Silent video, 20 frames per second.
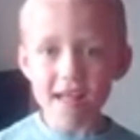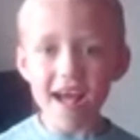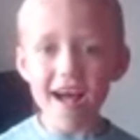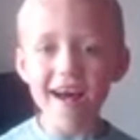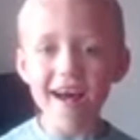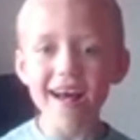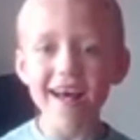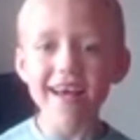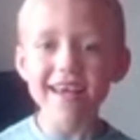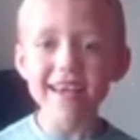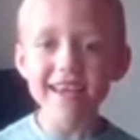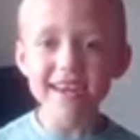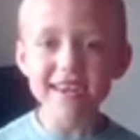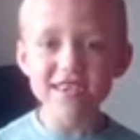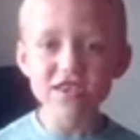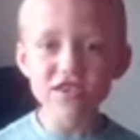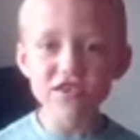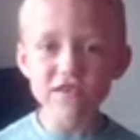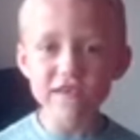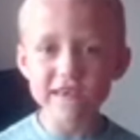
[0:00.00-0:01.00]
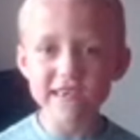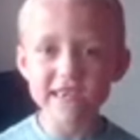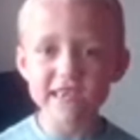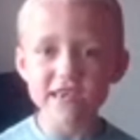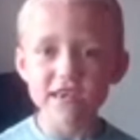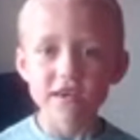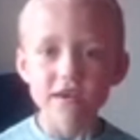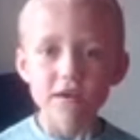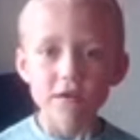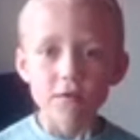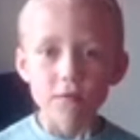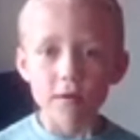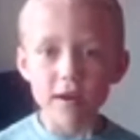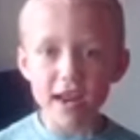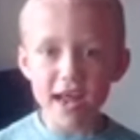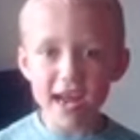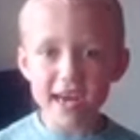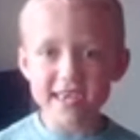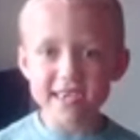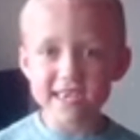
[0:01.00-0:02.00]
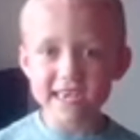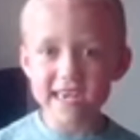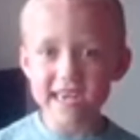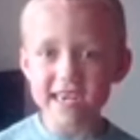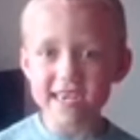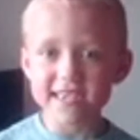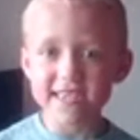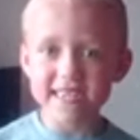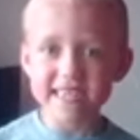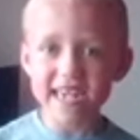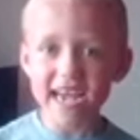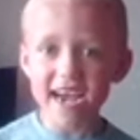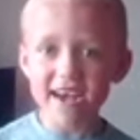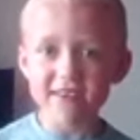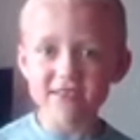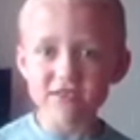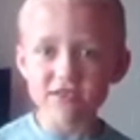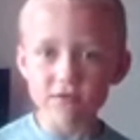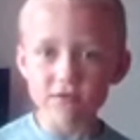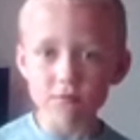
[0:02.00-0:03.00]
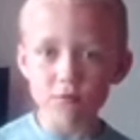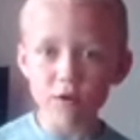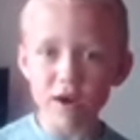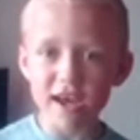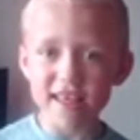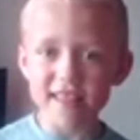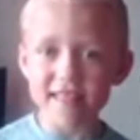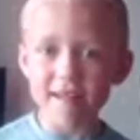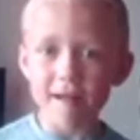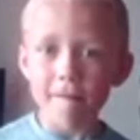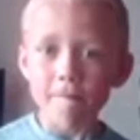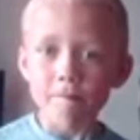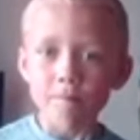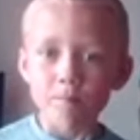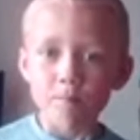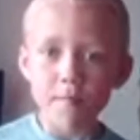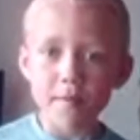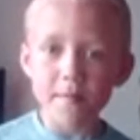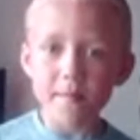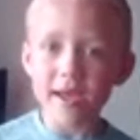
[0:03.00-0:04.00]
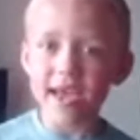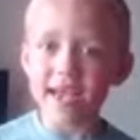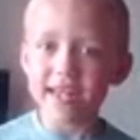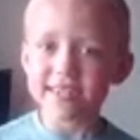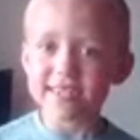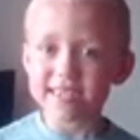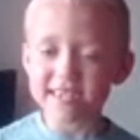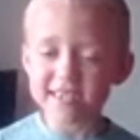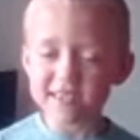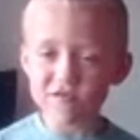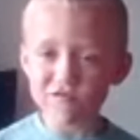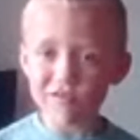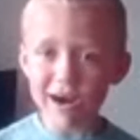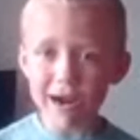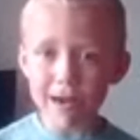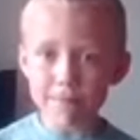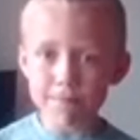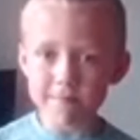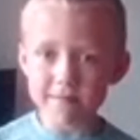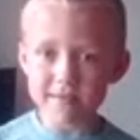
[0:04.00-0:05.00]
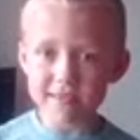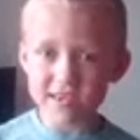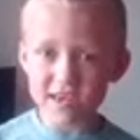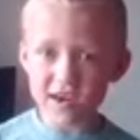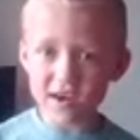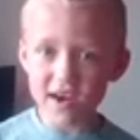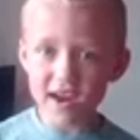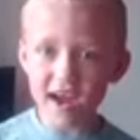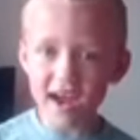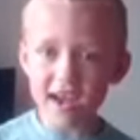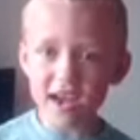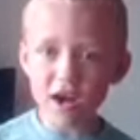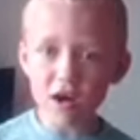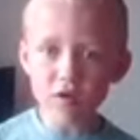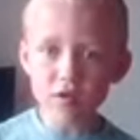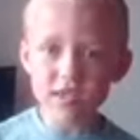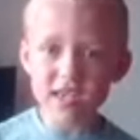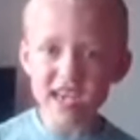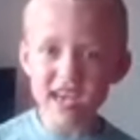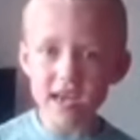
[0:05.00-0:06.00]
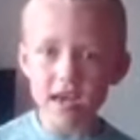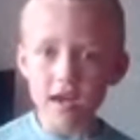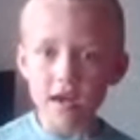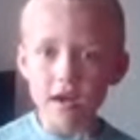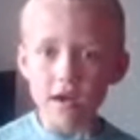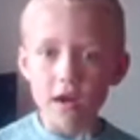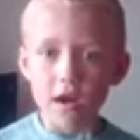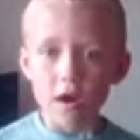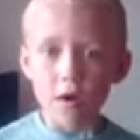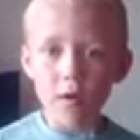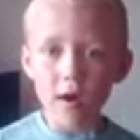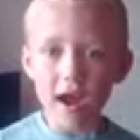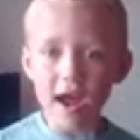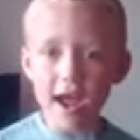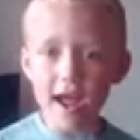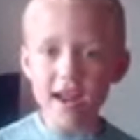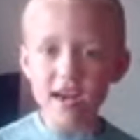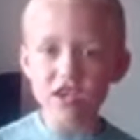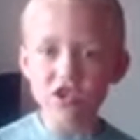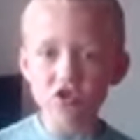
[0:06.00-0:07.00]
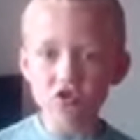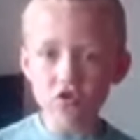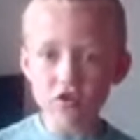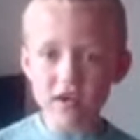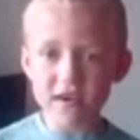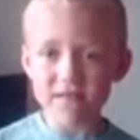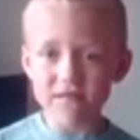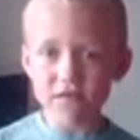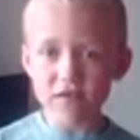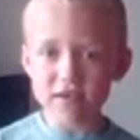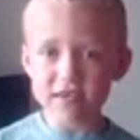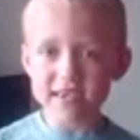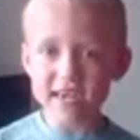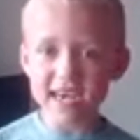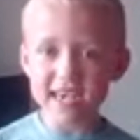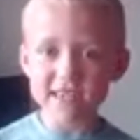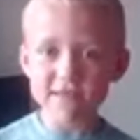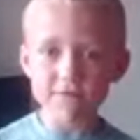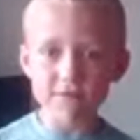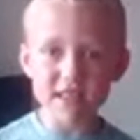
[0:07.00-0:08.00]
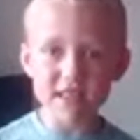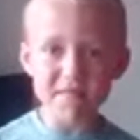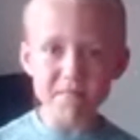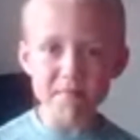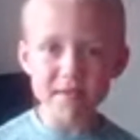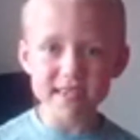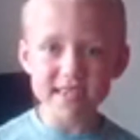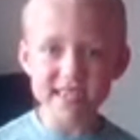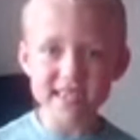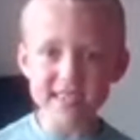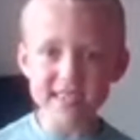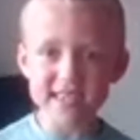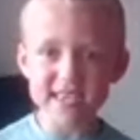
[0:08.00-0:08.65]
I enjoyed when I did science with Mrs. Ramsden. I also enjoyed fun days with Mrs.